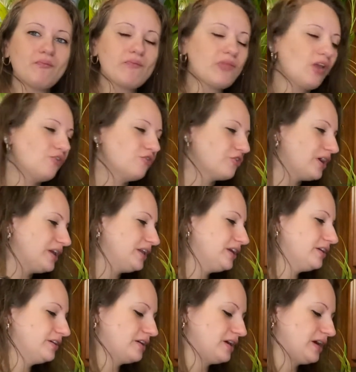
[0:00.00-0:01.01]
Right
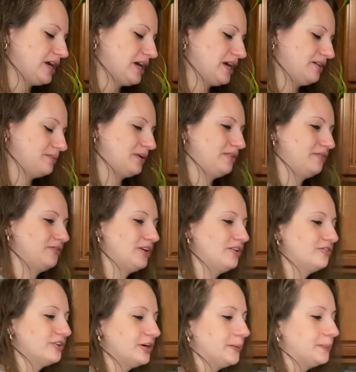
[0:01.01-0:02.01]
here, I have my
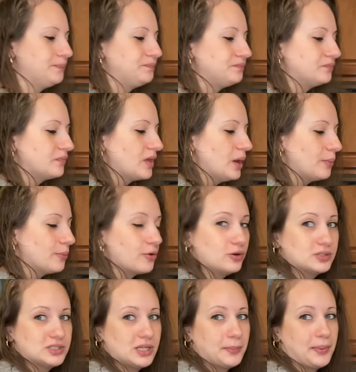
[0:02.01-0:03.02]
favorite
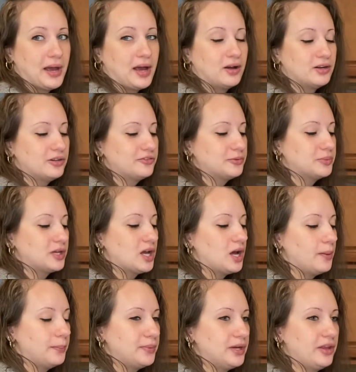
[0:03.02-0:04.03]
protein powder from the
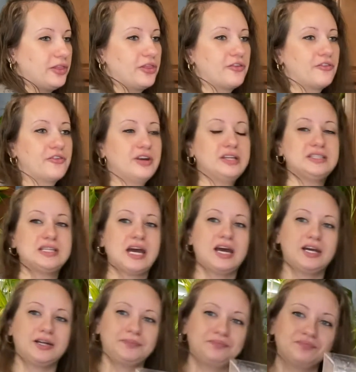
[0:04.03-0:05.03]
company
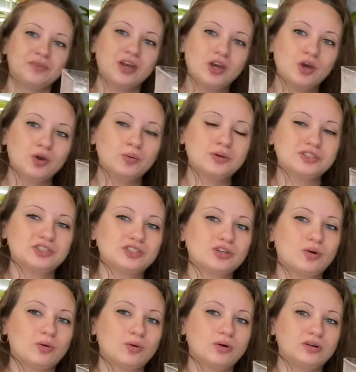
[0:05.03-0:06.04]
310, which is an
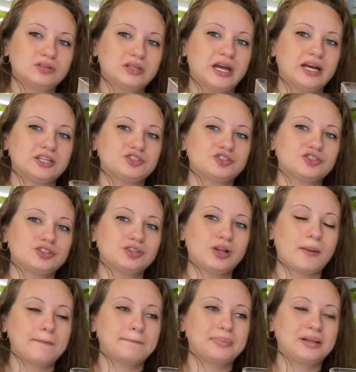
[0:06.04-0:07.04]
all-natural
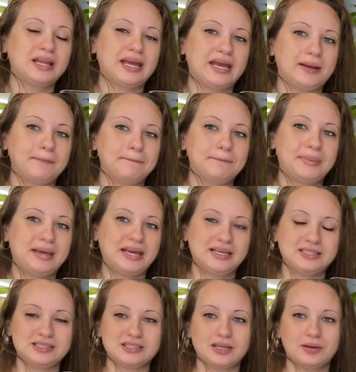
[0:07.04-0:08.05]

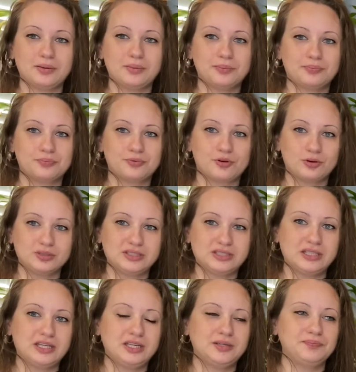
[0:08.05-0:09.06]
plant-based
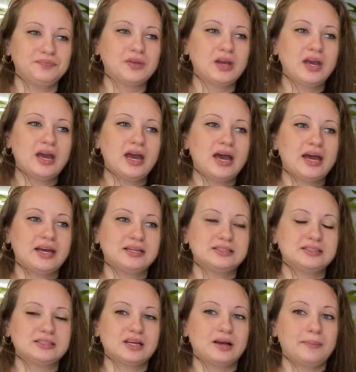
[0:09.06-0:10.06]
protein. Has
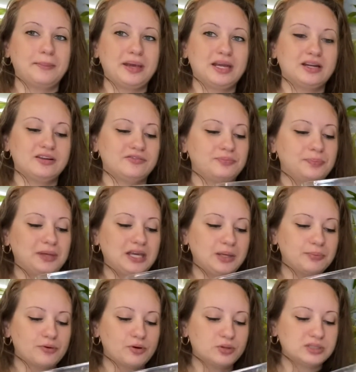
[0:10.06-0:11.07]
made of pea
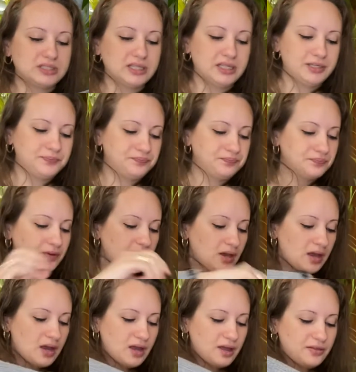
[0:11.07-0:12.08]
protein.
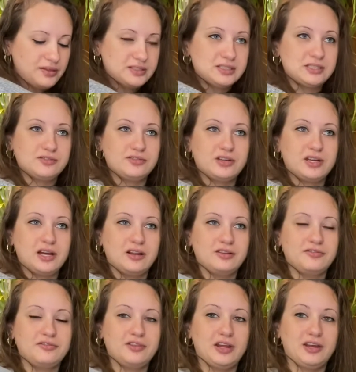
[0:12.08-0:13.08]
This is vanilla
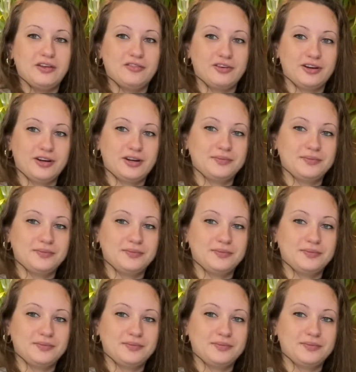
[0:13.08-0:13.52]
flavor.